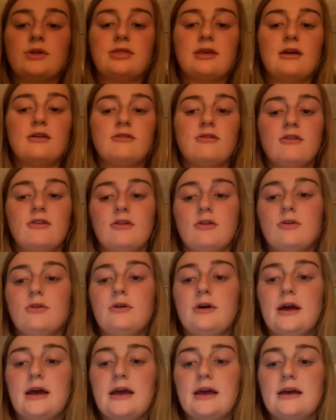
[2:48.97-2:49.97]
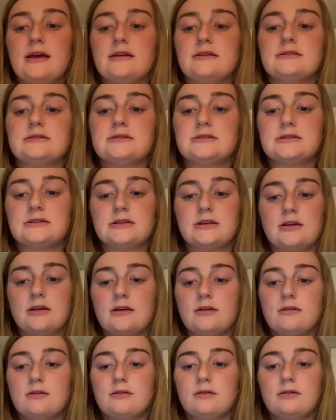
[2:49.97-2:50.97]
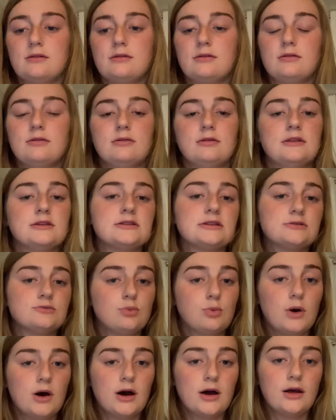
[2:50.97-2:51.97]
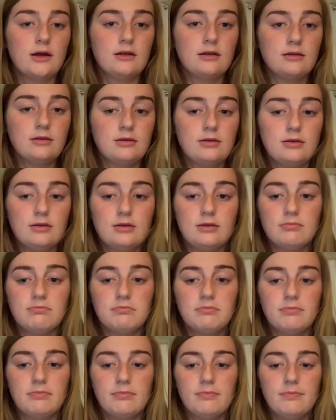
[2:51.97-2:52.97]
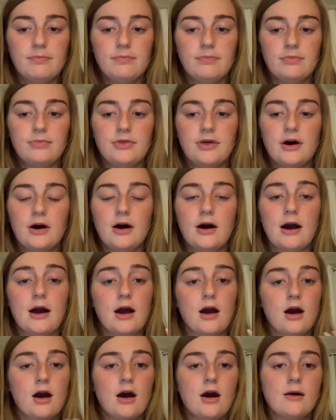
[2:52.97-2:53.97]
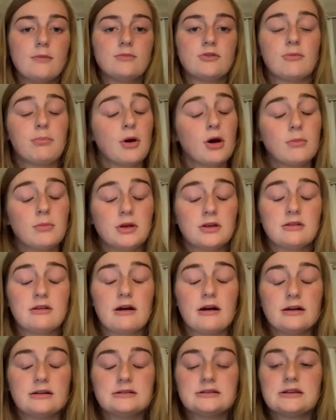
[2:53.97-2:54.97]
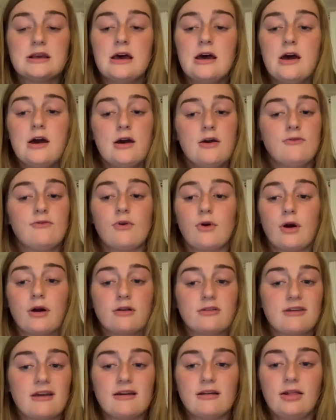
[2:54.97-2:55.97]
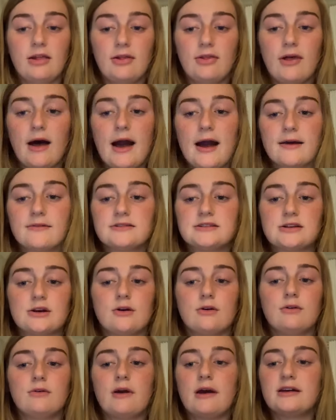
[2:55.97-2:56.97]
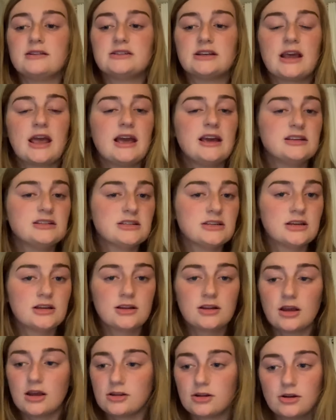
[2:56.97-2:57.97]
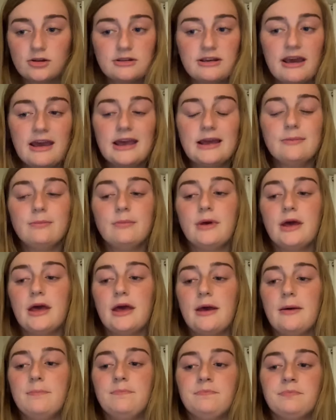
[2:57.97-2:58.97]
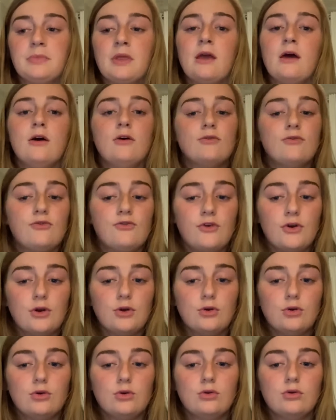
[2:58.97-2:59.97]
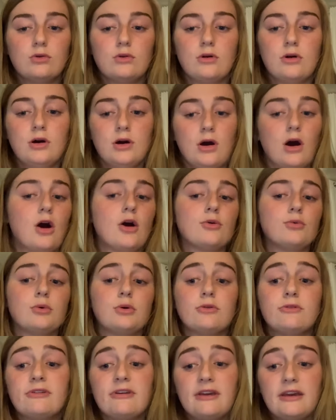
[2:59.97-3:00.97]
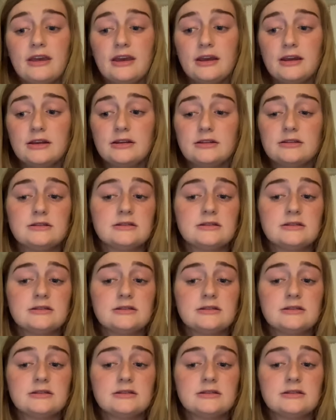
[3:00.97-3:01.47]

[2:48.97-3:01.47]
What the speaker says: they do is, this is what the department does for our daily lives. So education, entertainment, food, our routines,